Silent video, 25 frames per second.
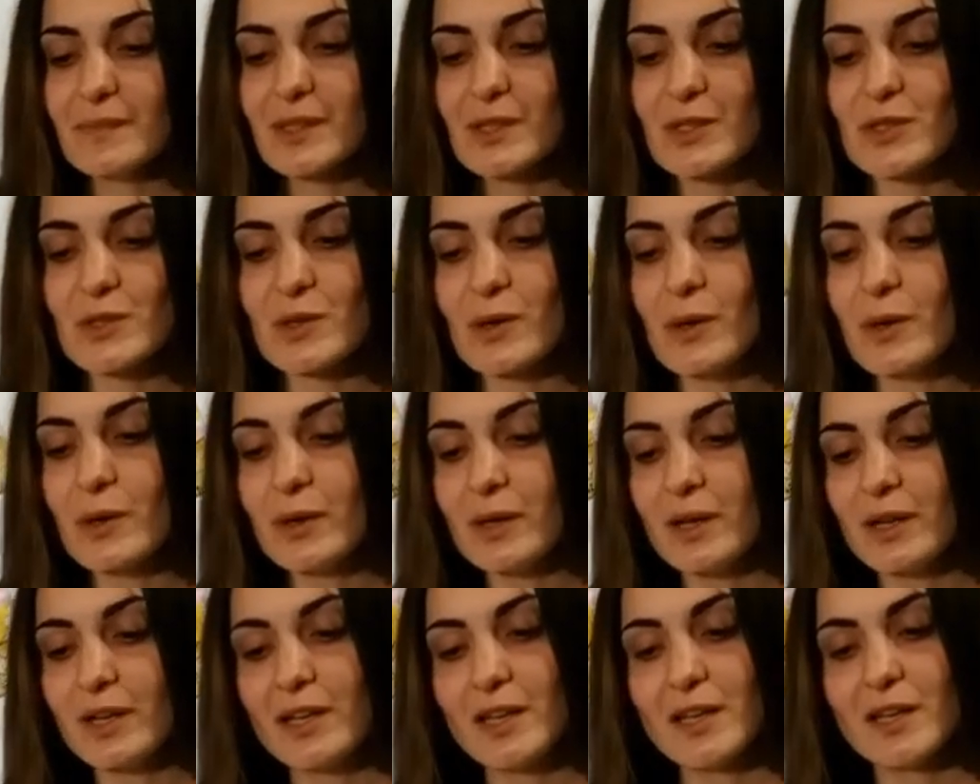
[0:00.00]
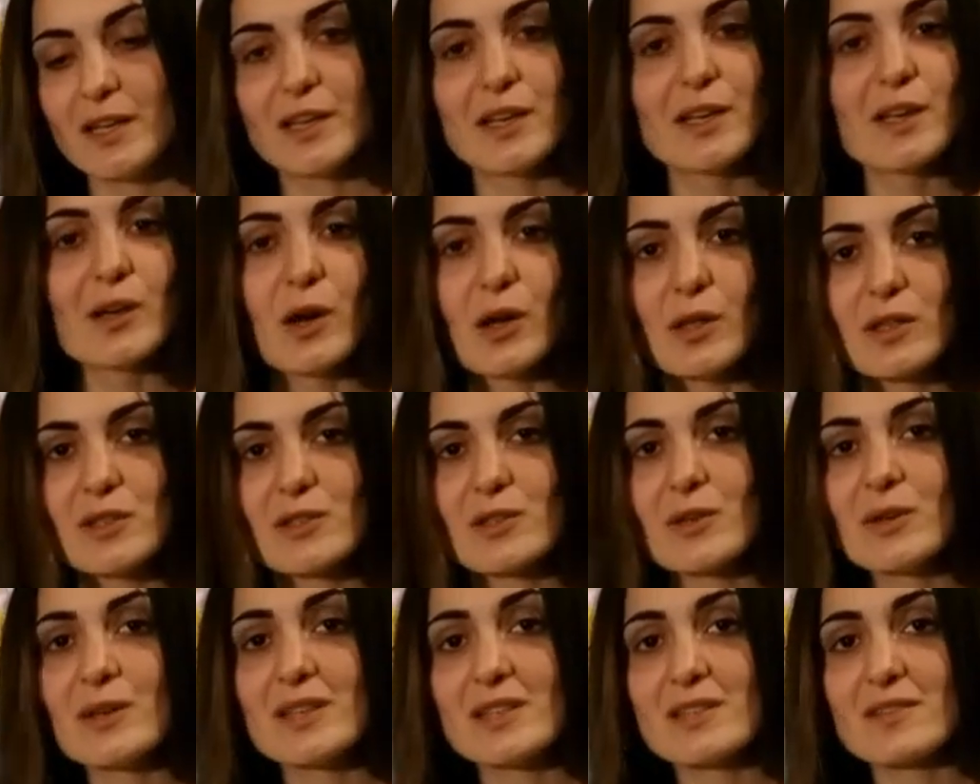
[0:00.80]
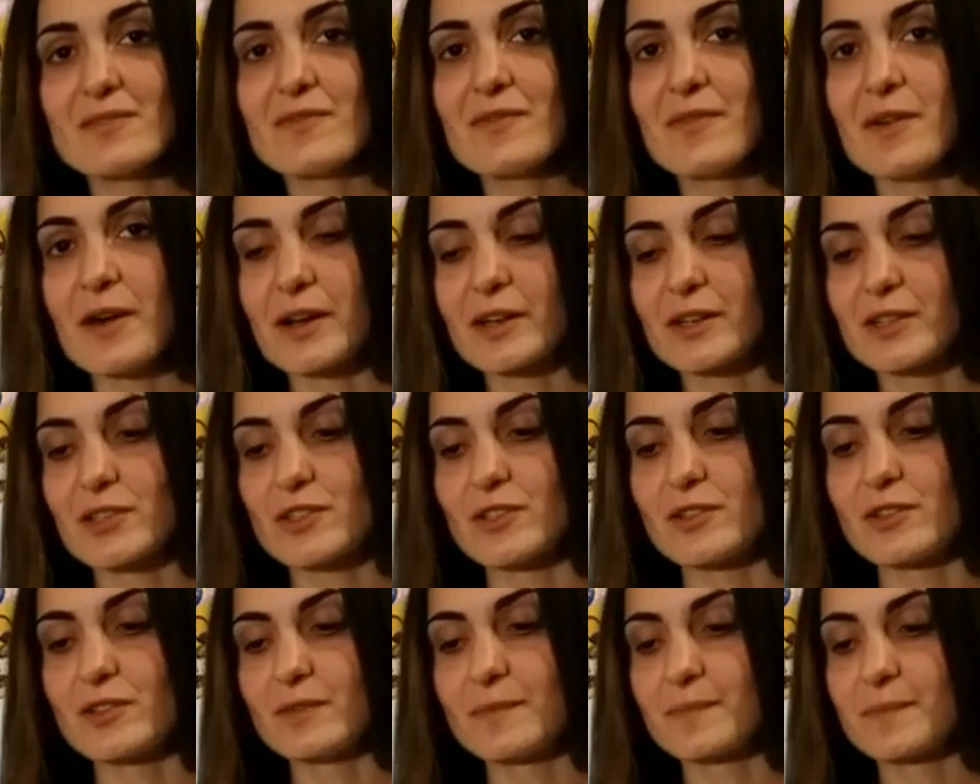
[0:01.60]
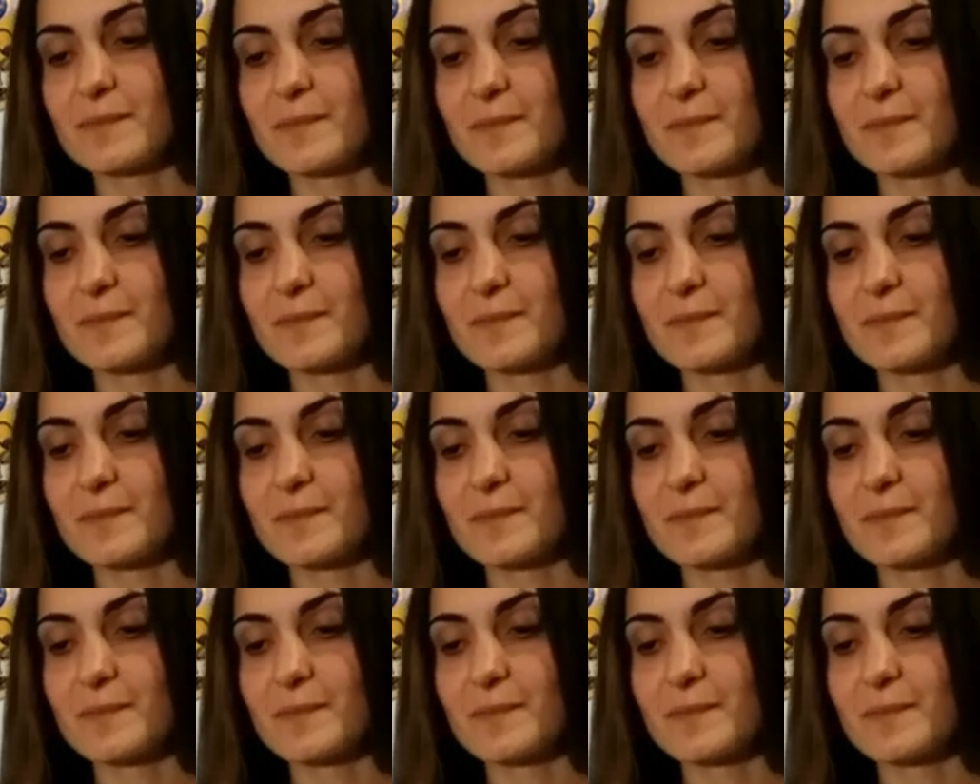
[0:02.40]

So he also is a function.